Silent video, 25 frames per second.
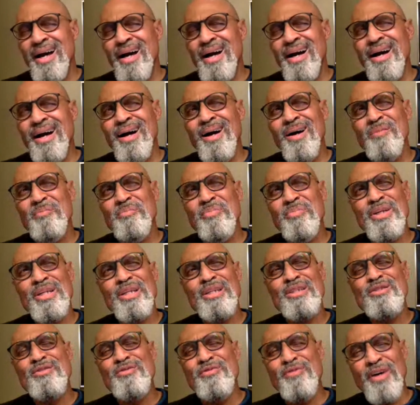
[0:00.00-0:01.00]
But
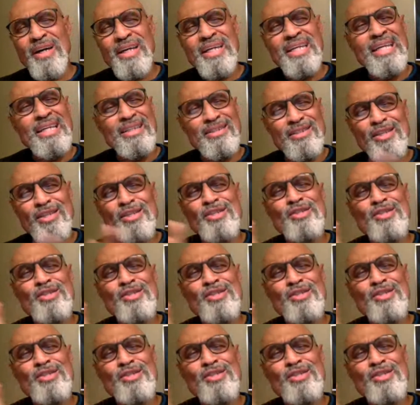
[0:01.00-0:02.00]
it's funny, its history
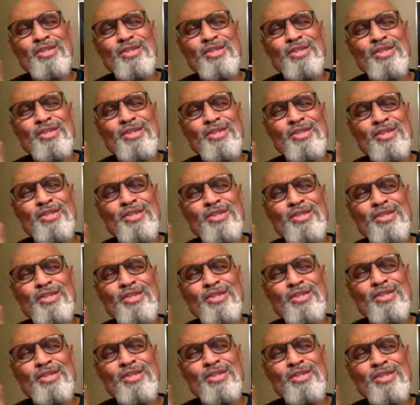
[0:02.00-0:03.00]
goes back to
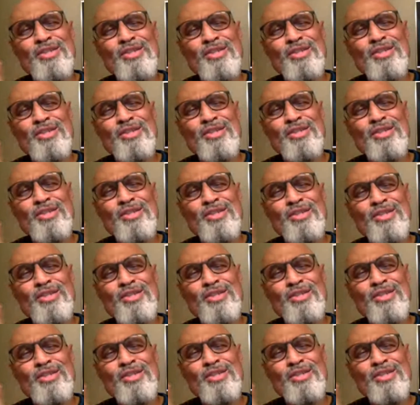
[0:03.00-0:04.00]
Africa.
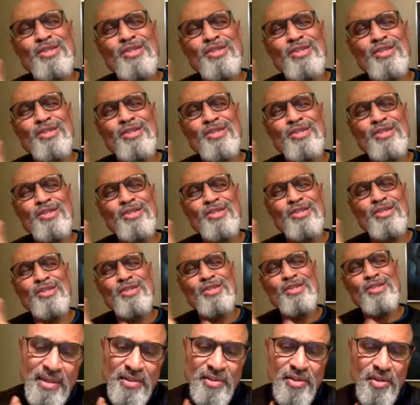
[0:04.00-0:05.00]
Ode to the
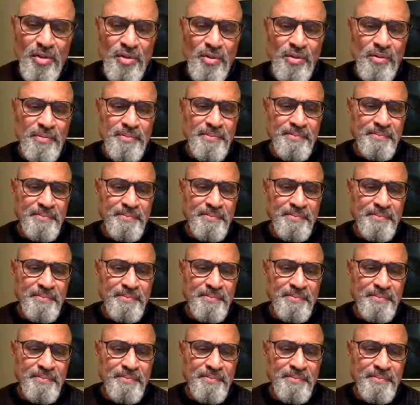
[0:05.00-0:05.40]
Banjo.